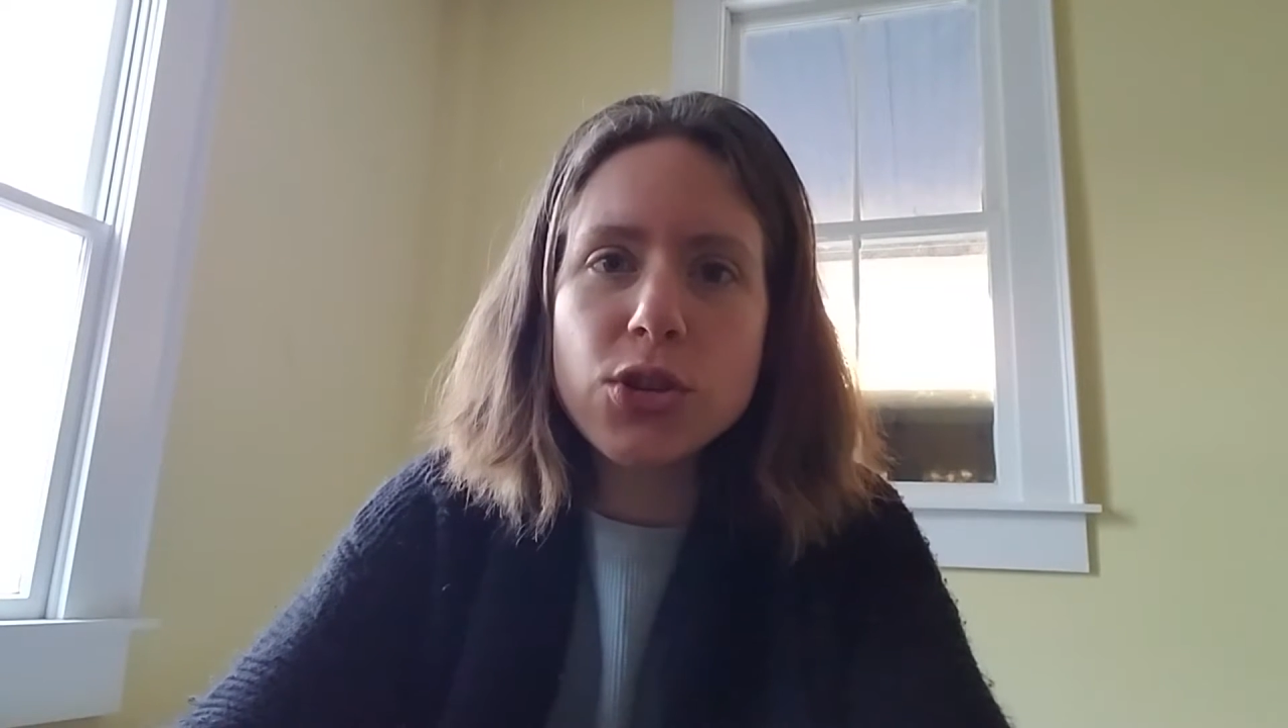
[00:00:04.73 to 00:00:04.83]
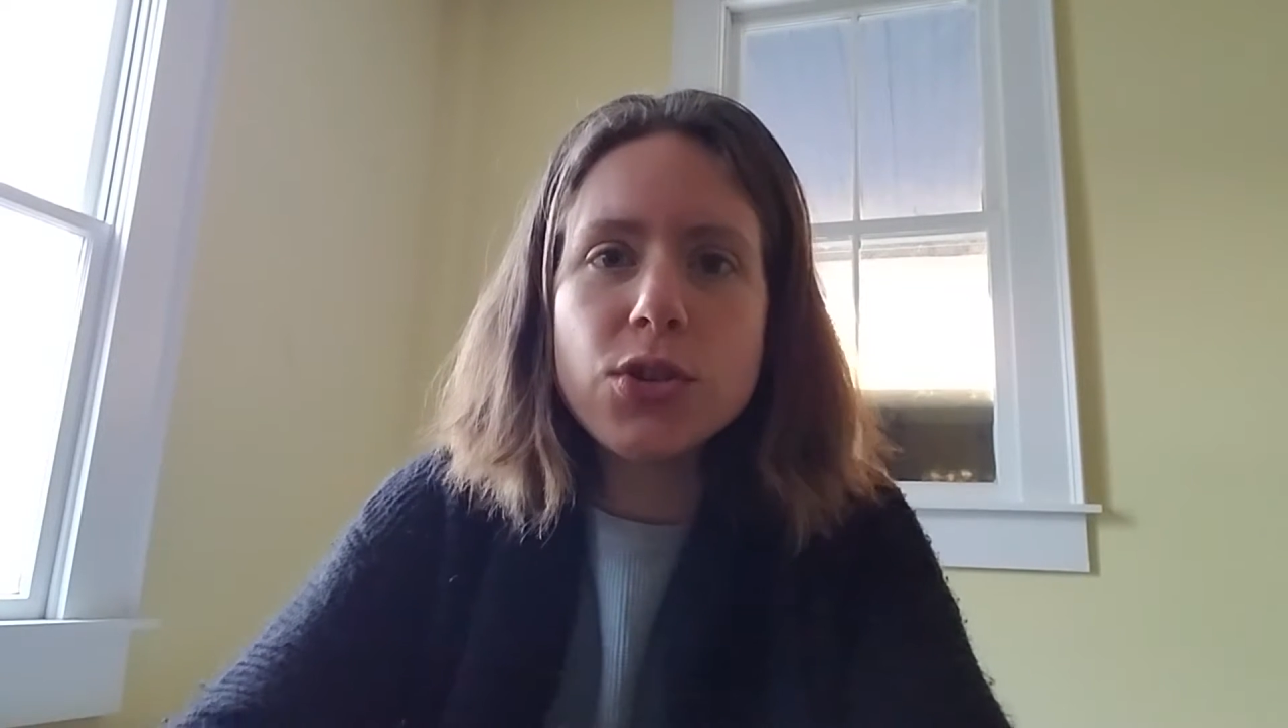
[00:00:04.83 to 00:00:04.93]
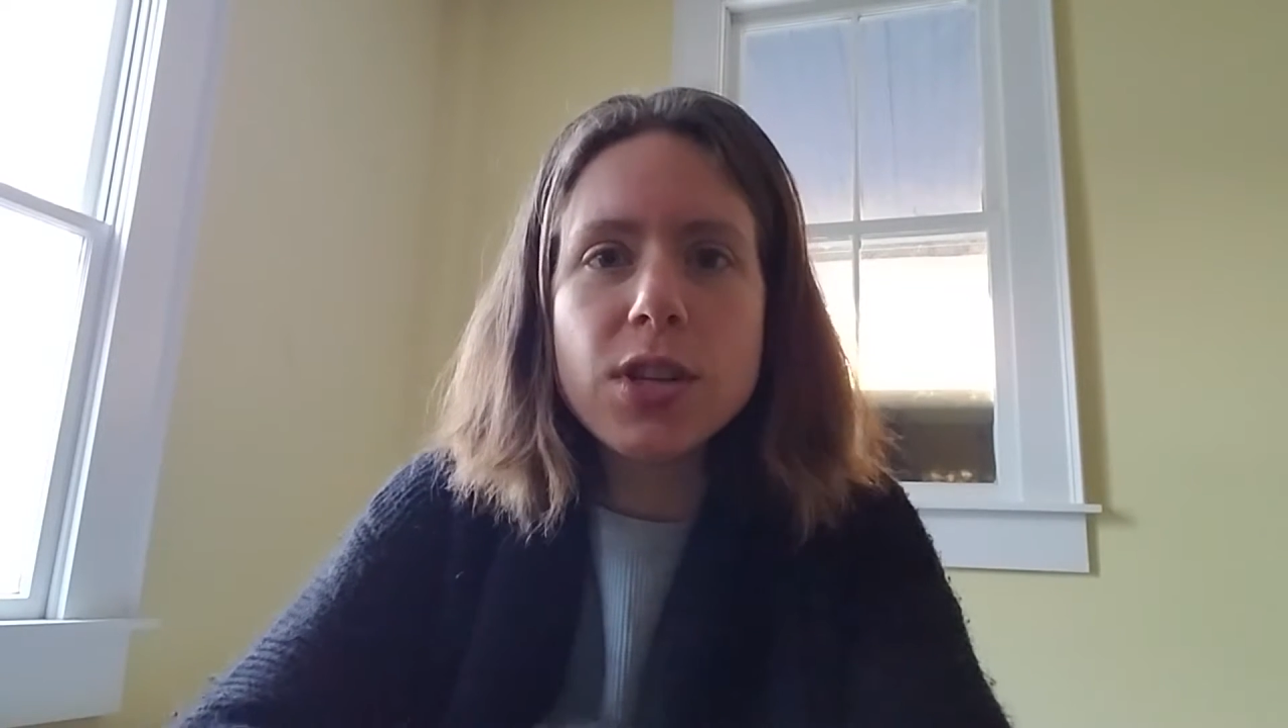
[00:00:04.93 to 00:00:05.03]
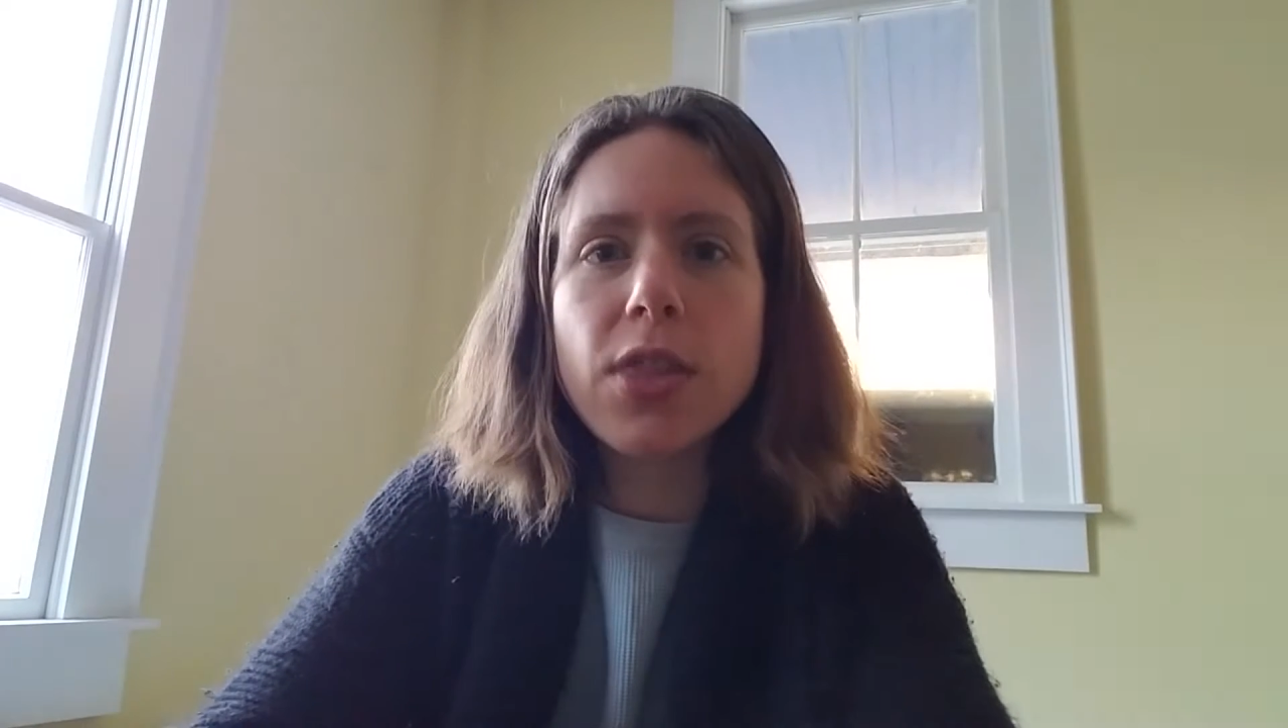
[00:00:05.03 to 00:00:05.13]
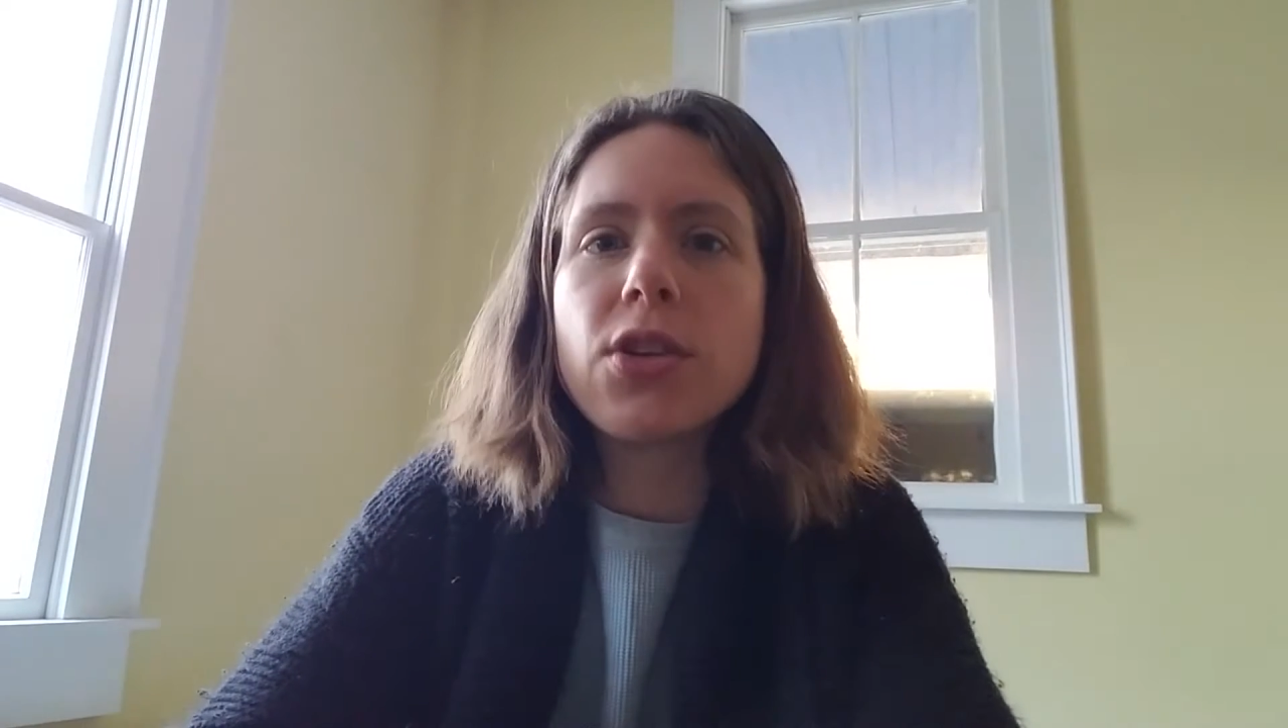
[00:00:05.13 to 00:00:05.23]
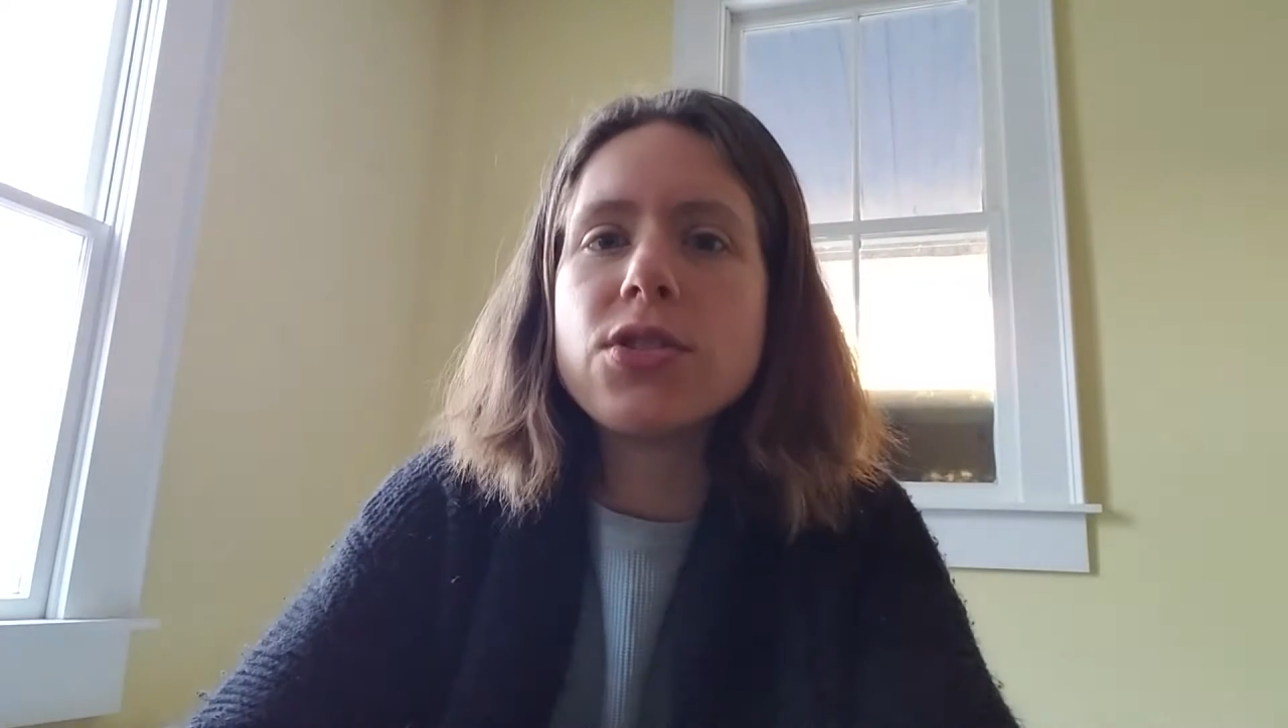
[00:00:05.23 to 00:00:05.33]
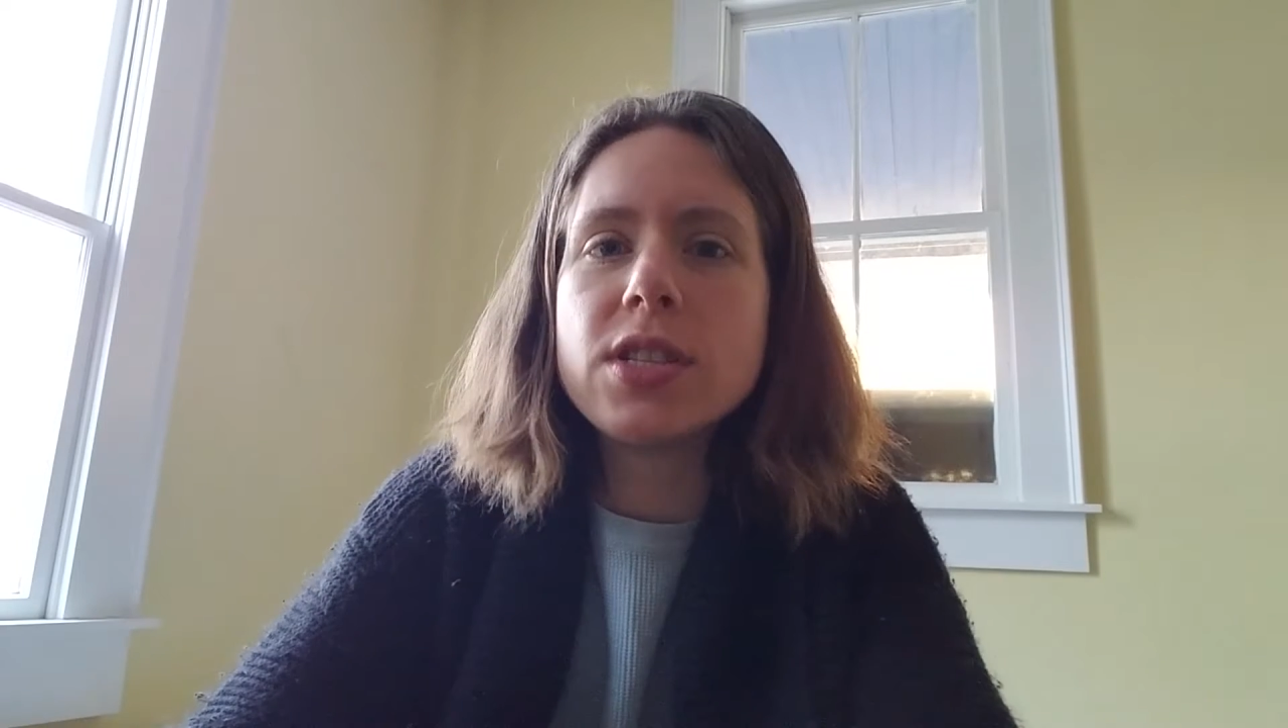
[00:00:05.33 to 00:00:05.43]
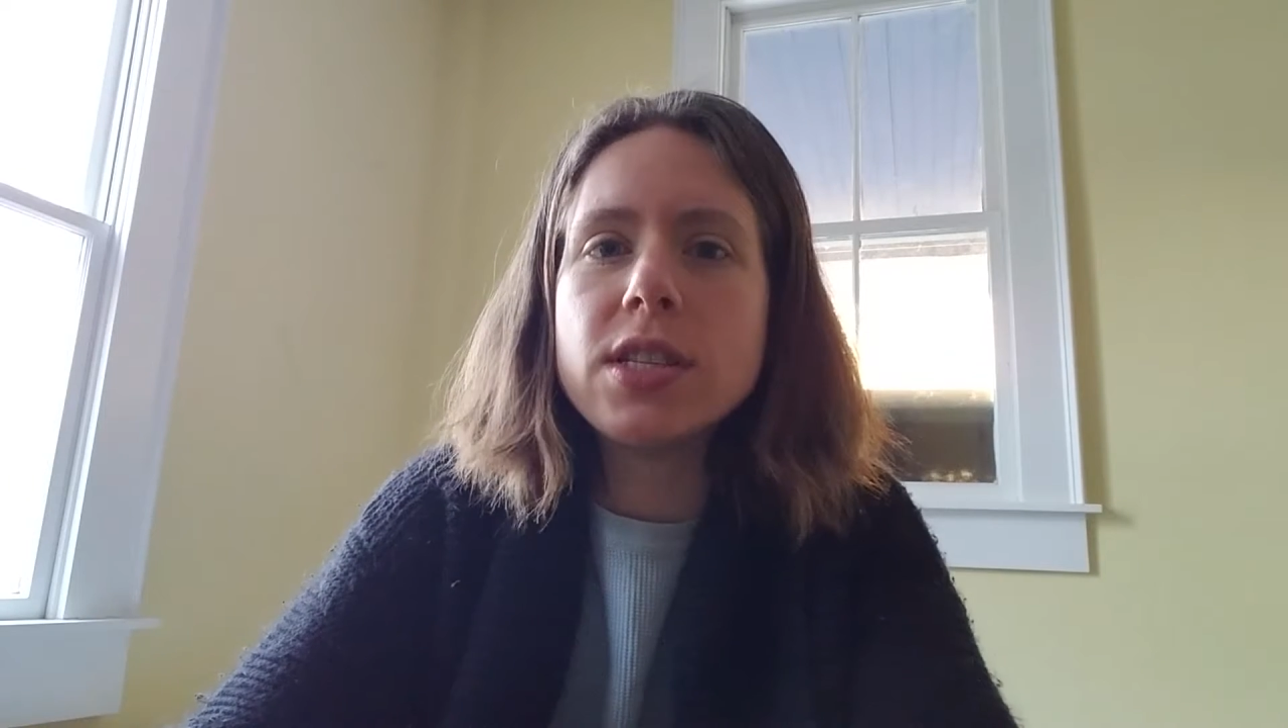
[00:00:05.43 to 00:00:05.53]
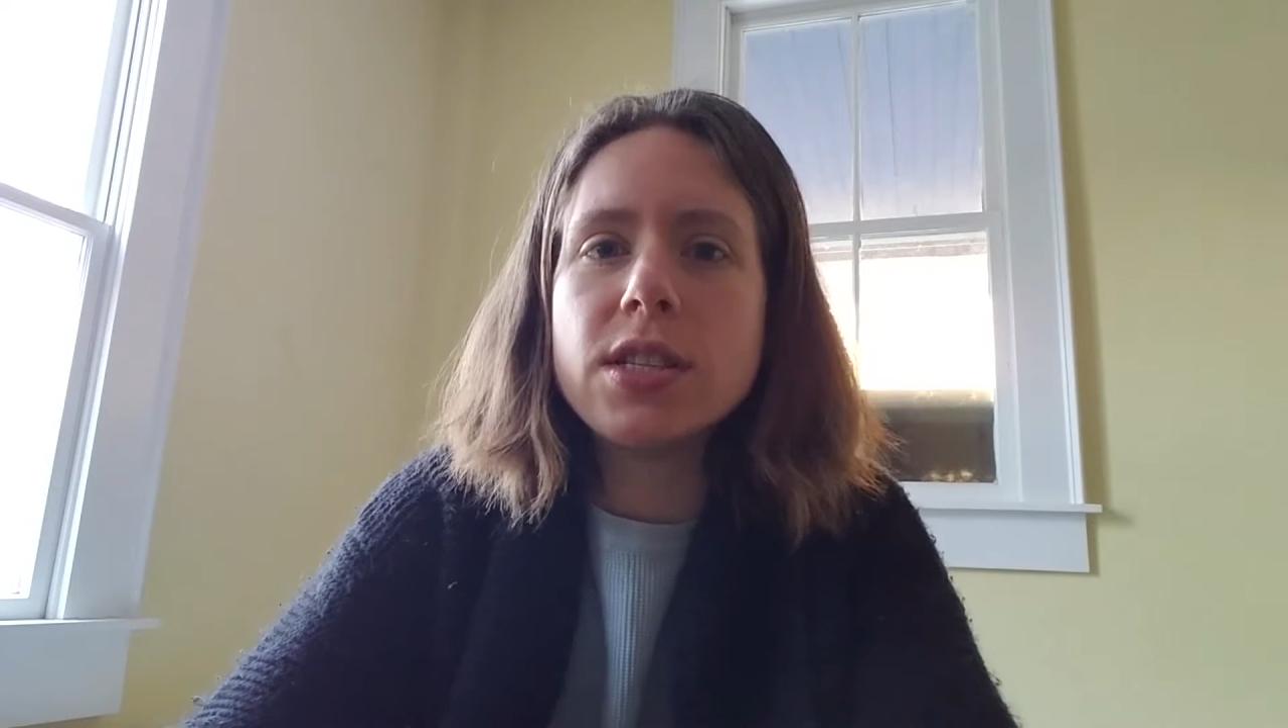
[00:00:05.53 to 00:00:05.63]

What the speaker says: Tuesday-Thursday